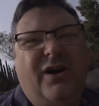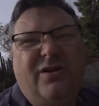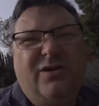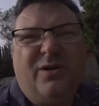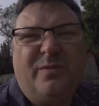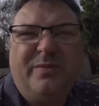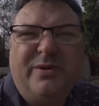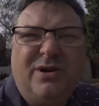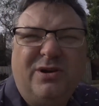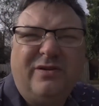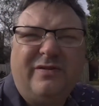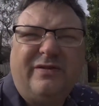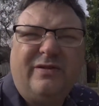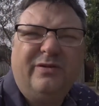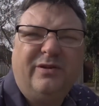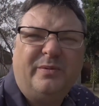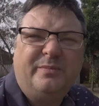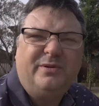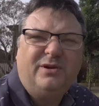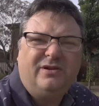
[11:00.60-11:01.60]
not
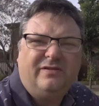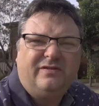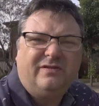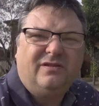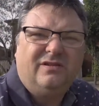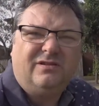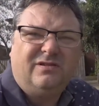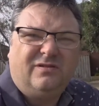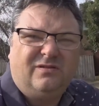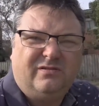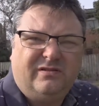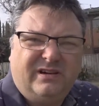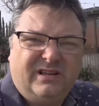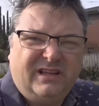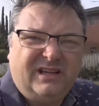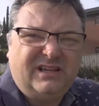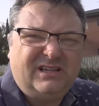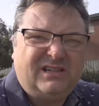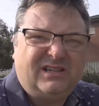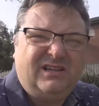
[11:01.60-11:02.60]
beautiful at all,
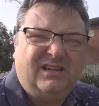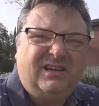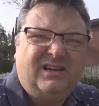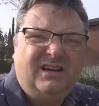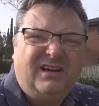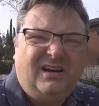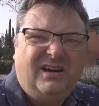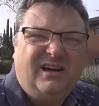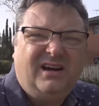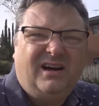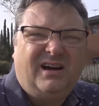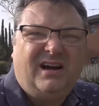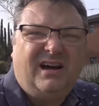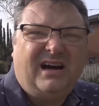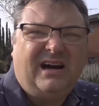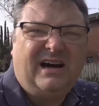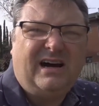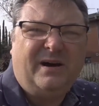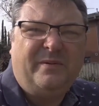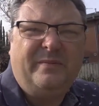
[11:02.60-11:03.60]
really, is it?
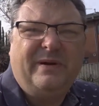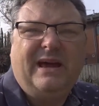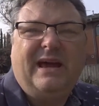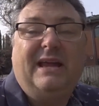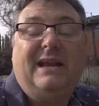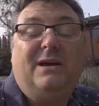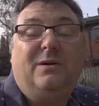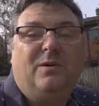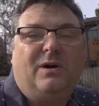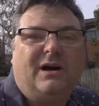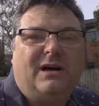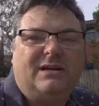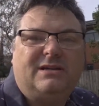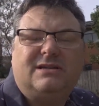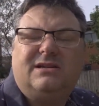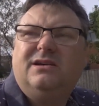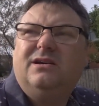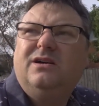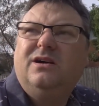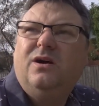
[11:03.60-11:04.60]

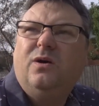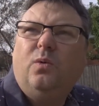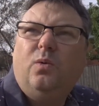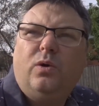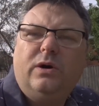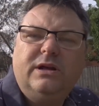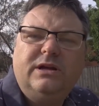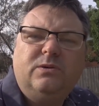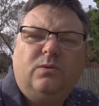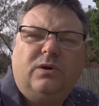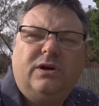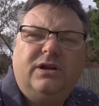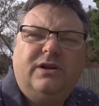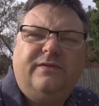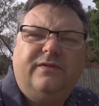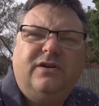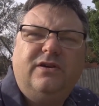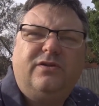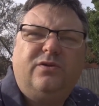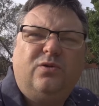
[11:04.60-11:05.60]
Anyways, what
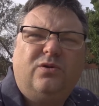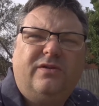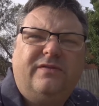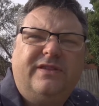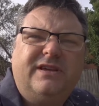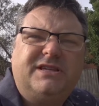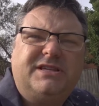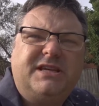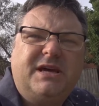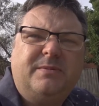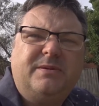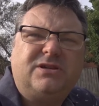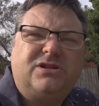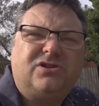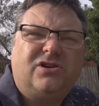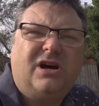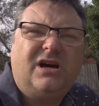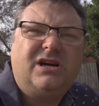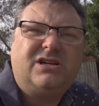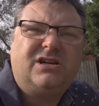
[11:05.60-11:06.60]
have you thought of this
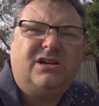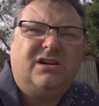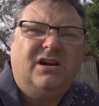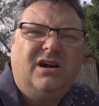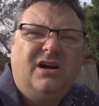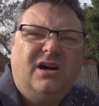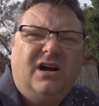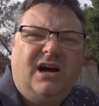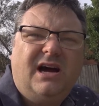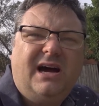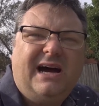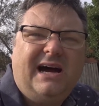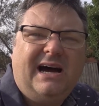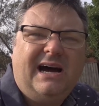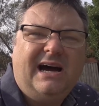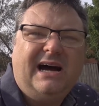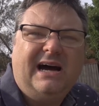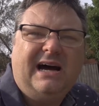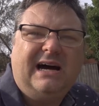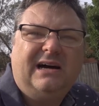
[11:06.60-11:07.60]
demonstration?
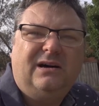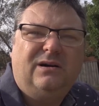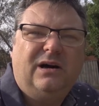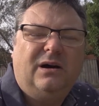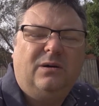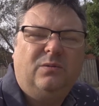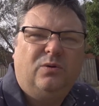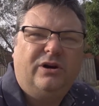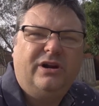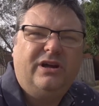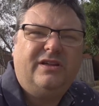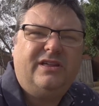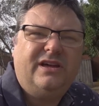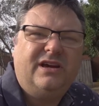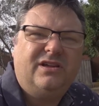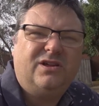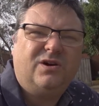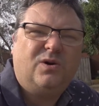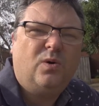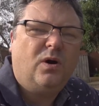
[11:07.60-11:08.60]
What do you
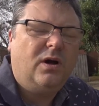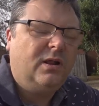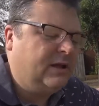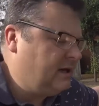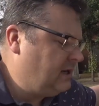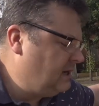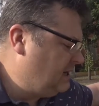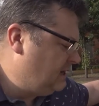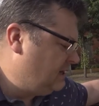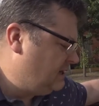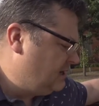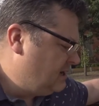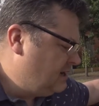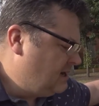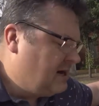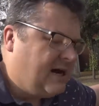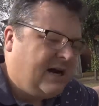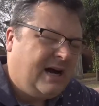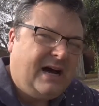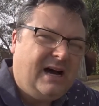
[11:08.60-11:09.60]
think of the quality?
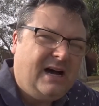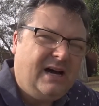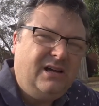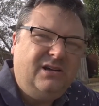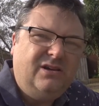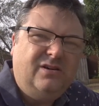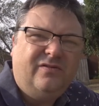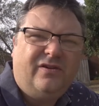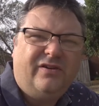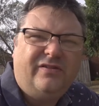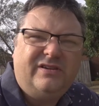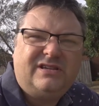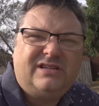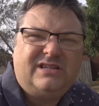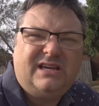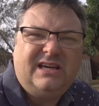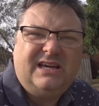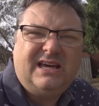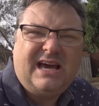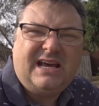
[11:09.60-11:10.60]
You've
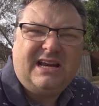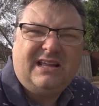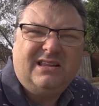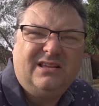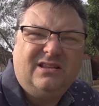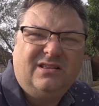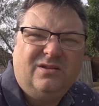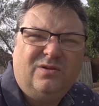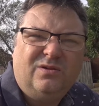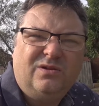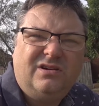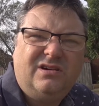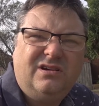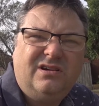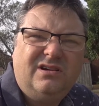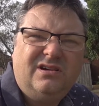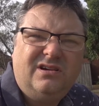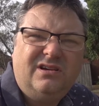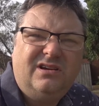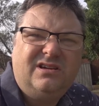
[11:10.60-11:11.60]
obviously had a little look.
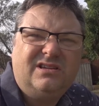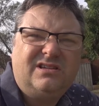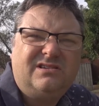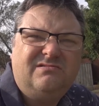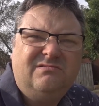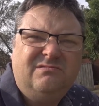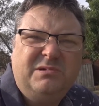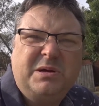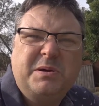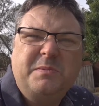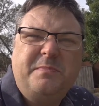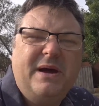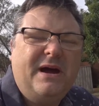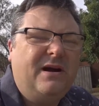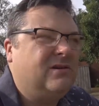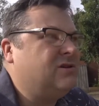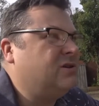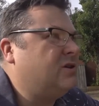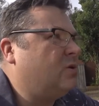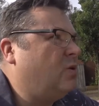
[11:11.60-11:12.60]
You can compare
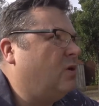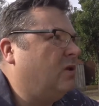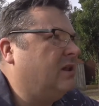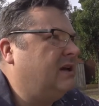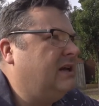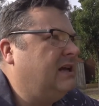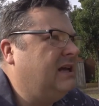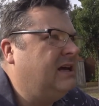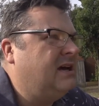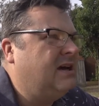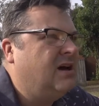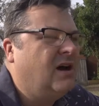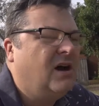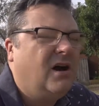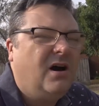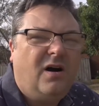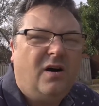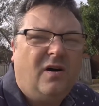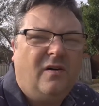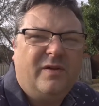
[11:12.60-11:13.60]
it to the quality
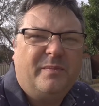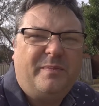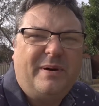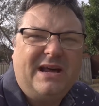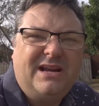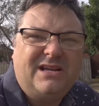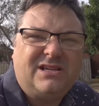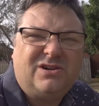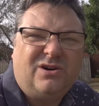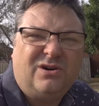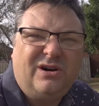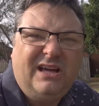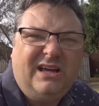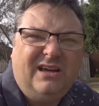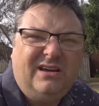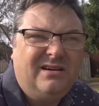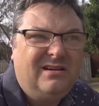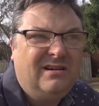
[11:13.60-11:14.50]
of the Panasonic